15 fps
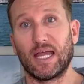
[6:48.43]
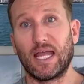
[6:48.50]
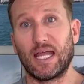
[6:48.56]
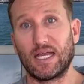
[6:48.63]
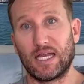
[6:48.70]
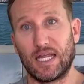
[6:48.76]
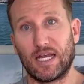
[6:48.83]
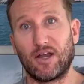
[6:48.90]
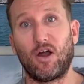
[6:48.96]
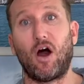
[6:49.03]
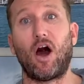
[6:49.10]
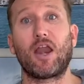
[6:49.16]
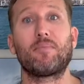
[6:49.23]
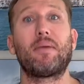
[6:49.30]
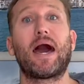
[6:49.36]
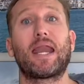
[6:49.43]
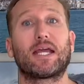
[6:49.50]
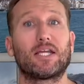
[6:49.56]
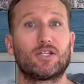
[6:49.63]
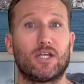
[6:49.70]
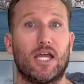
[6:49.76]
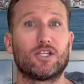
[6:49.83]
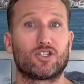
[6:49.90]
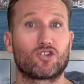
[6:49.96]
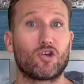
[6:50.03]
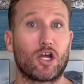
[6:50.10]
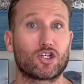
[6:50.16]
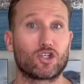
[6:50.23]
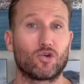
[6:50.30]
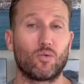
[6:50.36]
in an automatic and
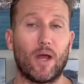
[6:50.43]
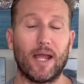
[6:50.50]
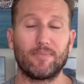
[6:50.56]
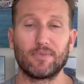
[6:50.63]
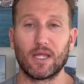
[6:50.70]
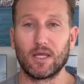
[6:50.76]
structured way.